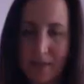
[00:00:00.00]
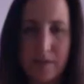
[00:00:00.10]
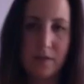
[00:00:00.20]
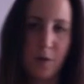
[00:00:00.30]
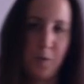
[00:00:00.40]

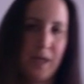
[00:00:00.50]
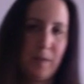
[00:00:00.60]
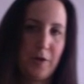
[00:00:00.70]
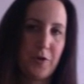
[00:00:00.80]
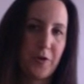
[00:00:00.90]
is the opening
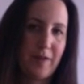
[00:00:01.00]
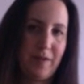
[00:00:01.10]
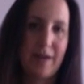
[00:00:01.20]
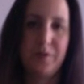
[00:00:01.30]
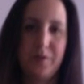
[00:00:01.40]
paragraph
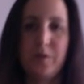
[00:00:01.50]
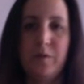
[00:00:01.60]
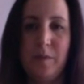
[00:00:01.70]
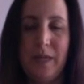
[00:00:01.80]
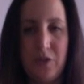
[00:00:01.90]
after
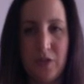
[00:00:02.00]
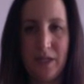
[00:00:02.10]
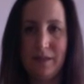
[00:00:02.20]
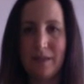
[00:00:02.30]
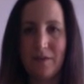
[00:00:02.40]
from page
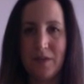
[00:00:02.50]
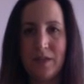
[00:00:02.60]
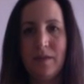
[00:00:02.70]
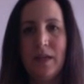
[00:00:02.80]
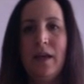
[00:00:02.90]
97.
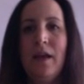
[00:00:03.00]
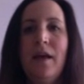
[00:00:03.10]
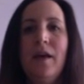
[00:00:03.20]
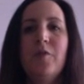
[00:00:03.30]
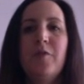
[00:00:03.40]

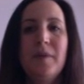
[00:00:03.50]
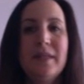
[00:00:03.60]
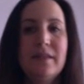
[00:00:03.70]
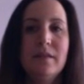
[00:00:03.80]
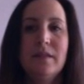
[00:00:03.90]
From
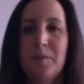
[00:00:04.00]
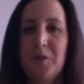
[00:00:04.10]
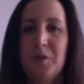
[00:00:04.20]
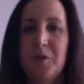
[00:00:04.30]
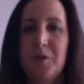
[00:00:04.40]
its
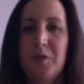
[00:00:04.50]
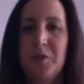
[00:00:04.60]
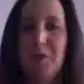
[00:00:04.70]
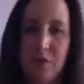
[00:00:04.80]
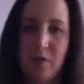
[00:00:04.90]
inception, the
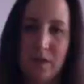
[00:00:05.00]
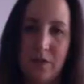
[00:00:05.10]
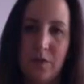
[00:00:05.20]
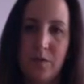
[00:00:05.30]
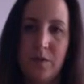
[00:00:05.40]
National
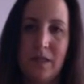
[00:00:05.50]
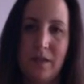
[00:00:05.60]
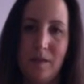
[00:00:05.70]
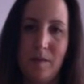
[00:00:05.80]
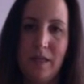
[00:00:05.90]
Center for
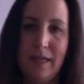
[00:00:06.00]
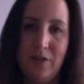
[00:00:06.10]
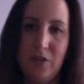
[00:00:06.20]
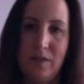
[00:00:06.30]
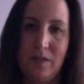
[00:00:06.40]

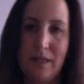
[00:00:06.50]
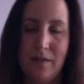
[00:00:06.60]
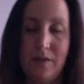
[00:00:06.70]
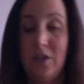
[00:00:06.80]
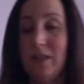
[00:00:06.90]
Telecommunications
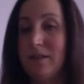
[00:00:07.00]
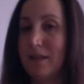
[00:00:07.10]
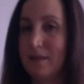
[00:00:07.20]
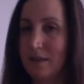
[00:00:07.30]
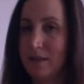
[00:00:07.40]
Technologies,
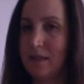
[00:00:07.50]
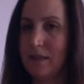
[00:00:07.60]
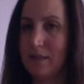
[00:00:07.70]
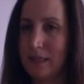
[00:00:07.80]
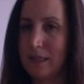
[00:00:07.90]

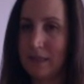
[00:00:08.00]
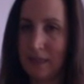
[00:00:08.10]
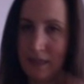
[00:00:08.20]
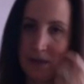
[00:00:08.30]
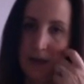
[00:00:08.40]

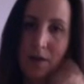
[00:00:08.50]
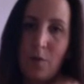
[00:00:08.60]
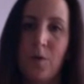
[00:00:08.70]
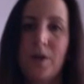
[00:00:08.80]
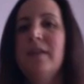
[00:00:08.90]
NCTT,
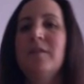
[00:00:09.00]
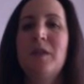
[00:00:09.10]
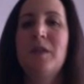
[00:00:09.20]
work has been